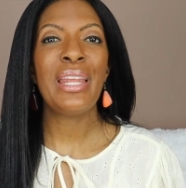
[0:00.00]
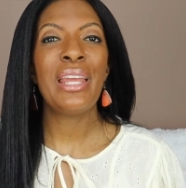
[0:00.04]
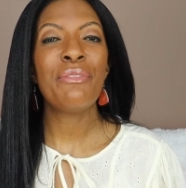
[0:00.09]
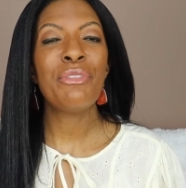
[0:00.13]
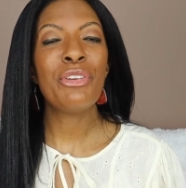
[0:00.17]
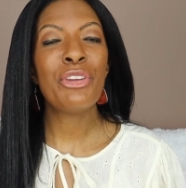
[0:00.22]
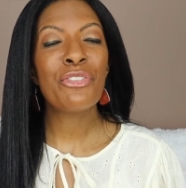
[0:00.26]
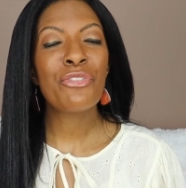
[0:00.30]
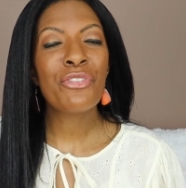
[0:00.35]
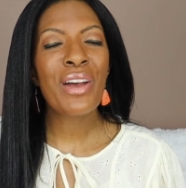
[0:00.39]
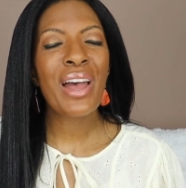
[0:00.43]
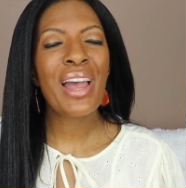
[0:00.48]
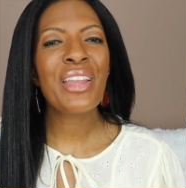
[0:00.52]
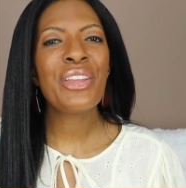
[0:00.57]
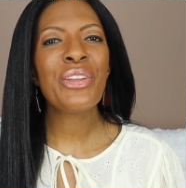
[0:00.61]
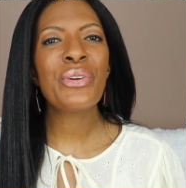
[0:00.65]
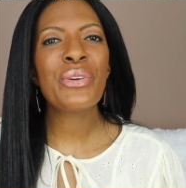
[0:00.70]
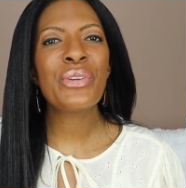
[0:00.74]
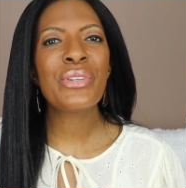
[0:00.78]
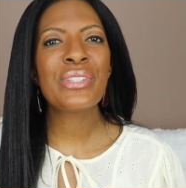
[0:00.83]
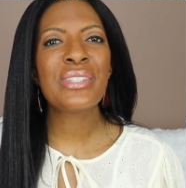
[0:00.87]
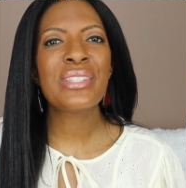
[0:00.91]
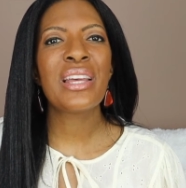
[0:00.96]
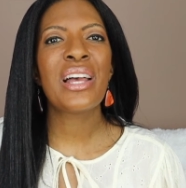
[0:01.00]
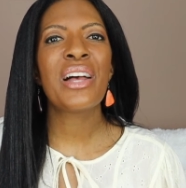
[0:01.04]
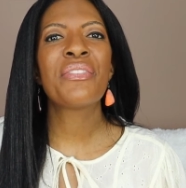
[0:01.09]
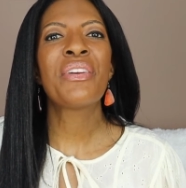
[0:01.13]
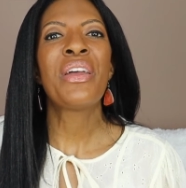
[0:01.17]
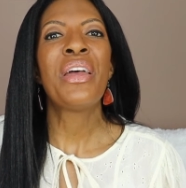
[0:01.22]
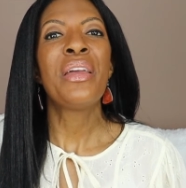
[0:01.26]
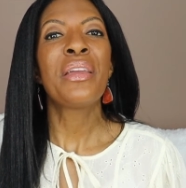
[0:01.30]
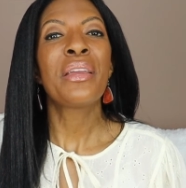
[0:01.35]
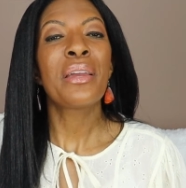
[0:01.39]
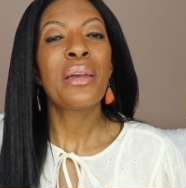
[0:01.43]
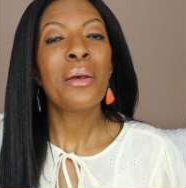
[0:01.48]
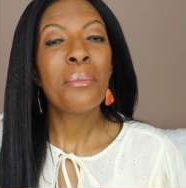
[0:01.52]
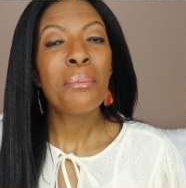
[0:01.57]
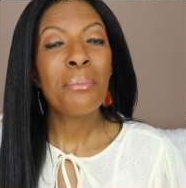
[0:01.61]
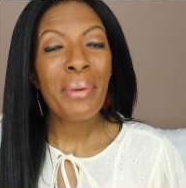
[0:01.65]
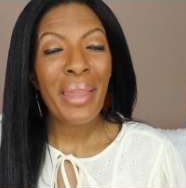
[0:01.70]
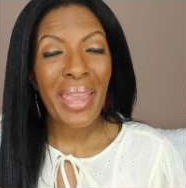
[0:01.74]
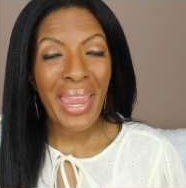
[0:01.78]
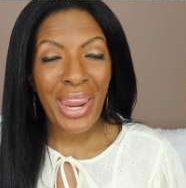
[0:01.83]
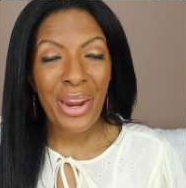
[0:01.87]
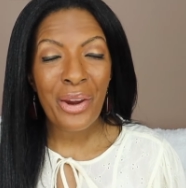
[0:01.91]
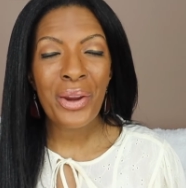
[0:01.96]
If you find yourself
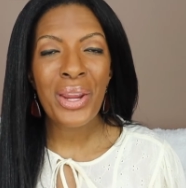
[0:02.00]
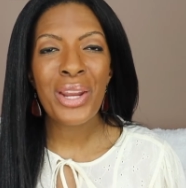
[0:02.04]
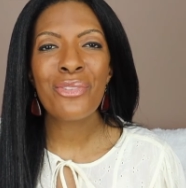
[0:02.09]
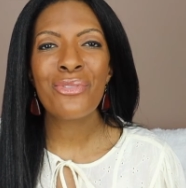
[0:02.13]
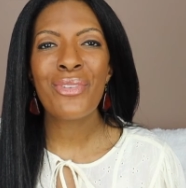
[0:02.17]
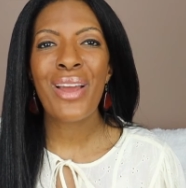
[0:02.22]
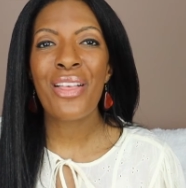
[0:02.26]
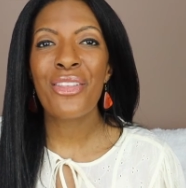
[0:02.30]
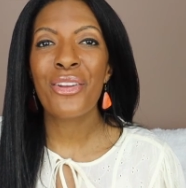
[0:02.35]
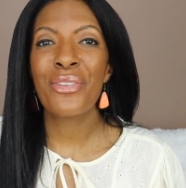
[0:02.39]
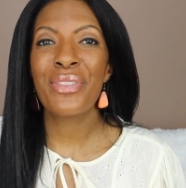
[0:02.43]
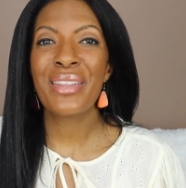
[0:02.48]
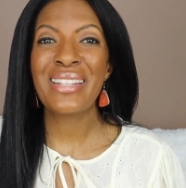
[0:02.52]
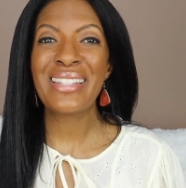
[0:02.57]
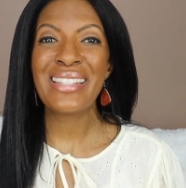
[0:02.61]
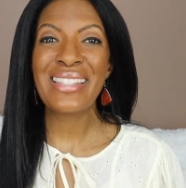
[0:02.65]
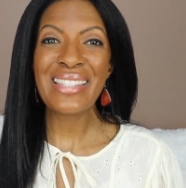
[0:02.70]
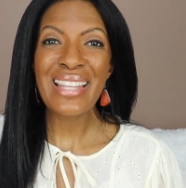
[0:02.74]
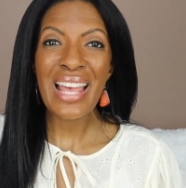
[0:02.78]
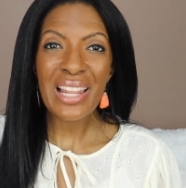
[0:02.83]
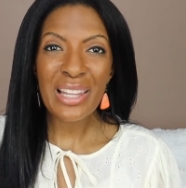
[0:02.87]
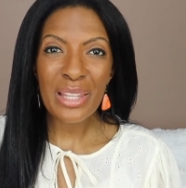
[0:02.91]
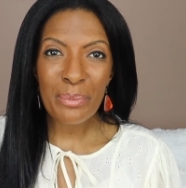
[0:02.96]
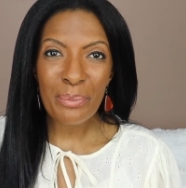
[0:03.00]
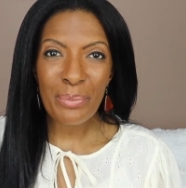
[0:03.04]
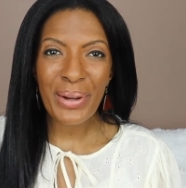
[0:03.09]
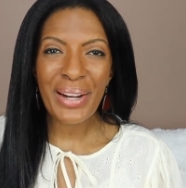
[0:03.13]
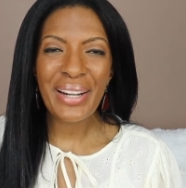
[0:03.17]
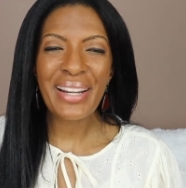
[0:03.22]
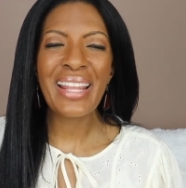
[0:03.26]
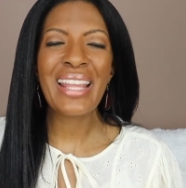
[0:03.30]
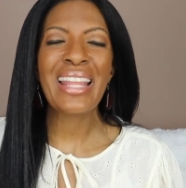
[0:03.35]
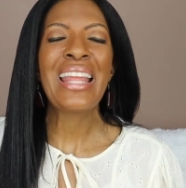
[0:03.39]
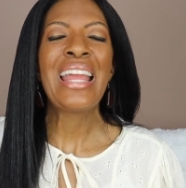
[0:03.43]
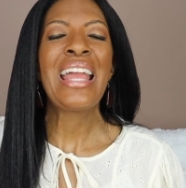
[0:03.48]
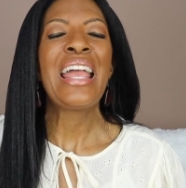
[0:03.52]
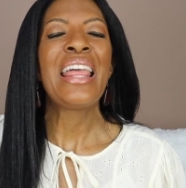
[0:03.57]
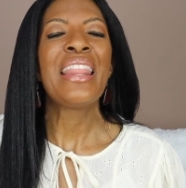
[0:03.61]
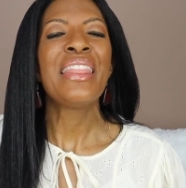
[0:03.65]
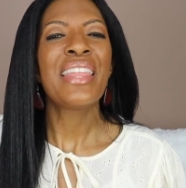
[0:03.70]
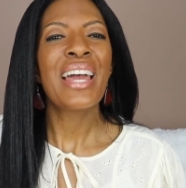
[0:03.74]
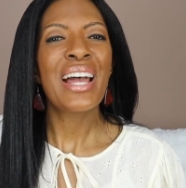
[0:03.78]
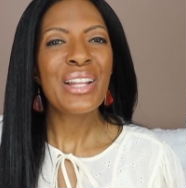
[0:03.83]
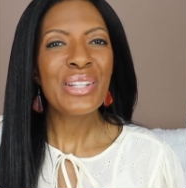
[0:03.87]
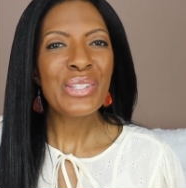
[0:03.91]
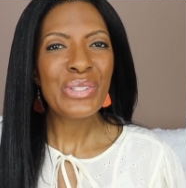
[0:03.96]
comparing rather than celebrating,
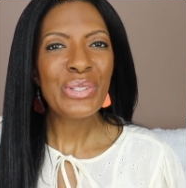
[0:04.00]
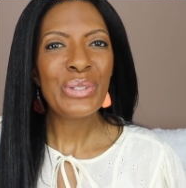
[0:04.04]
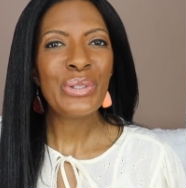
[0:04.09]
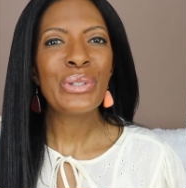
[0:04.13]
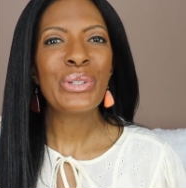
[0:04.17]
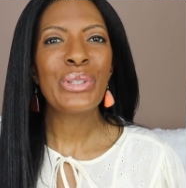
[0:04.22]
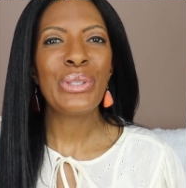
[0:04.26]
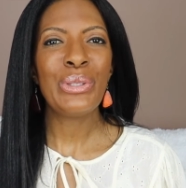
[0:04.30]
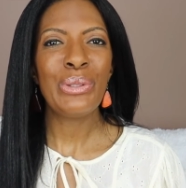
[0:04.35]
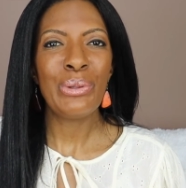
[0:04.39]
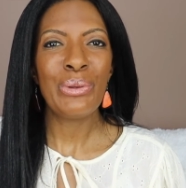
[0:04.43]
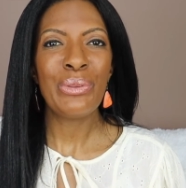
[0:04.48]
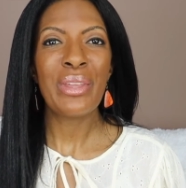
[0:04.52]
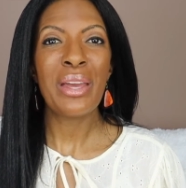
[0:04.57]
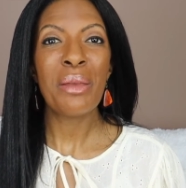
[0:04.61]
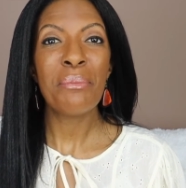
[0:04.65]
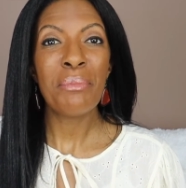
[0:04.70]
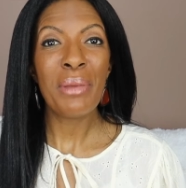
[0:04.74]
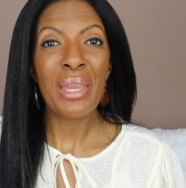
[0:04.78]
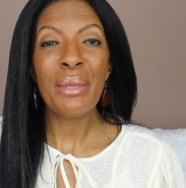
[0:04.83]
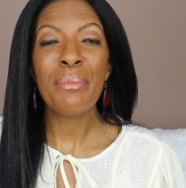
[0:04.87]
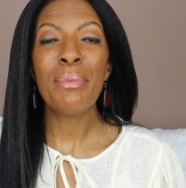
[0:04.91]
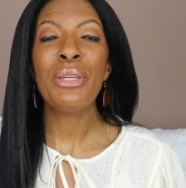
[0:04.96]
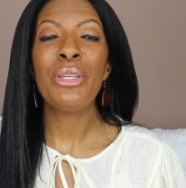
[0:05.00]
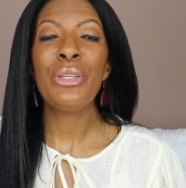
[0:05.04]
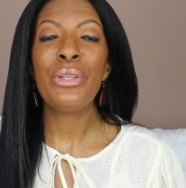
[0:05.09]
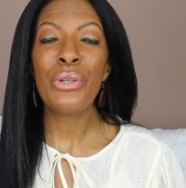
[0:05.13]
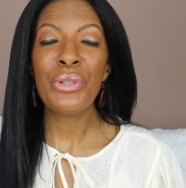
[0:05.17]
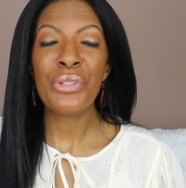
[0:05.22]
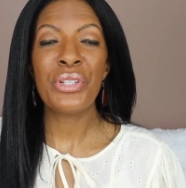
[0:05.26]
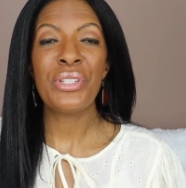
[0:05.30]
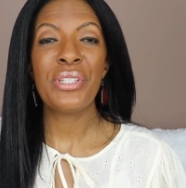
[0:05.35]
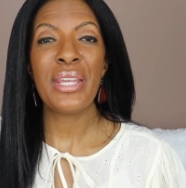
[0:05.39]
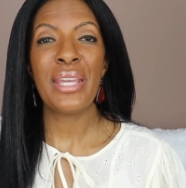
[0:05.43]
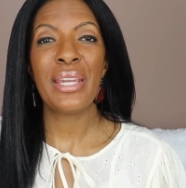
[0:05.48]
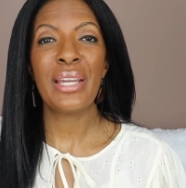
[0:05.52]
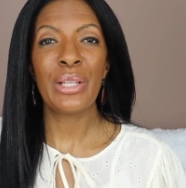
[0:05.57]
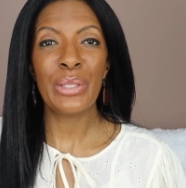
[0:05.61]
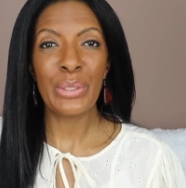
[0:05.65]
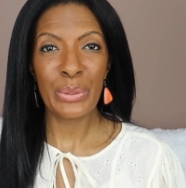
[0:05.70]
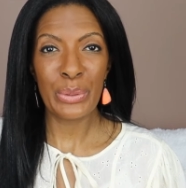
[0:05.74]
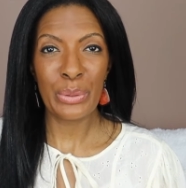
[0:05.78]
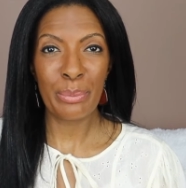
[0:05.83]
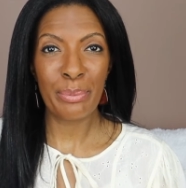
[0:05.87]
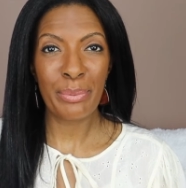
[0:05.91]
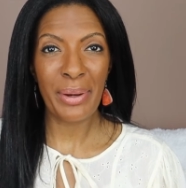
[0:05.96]
that's your cue that maybe you should take a
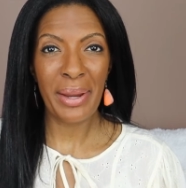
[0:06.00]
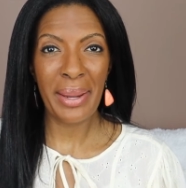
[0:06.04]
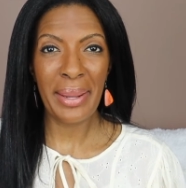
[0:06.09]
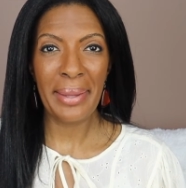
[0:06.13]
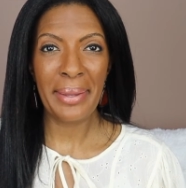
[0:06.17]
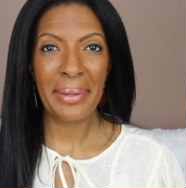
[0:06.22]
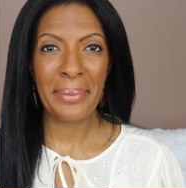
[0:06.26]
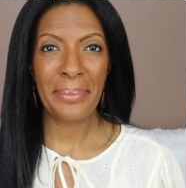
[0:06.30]
little break.